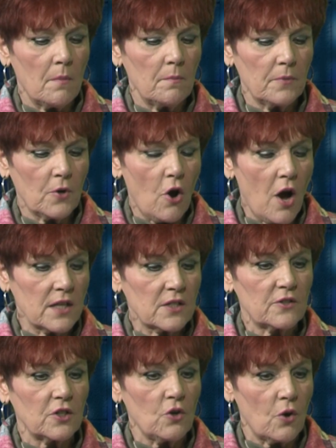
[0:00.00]

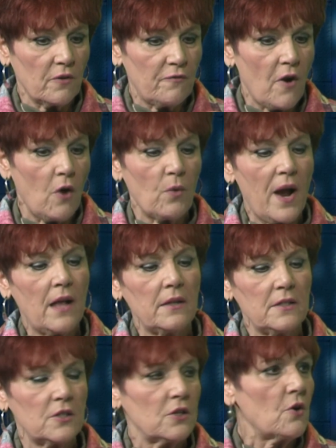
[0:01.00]
cost to go to Fall
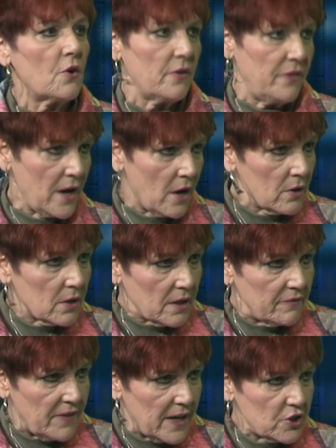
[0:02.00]
Rally, to go to their
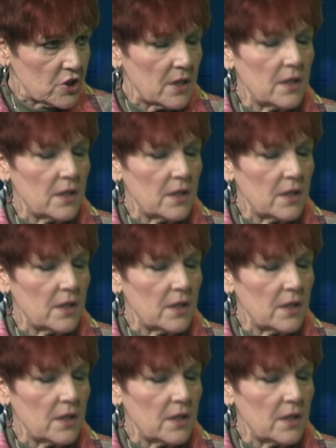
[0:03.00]
convention,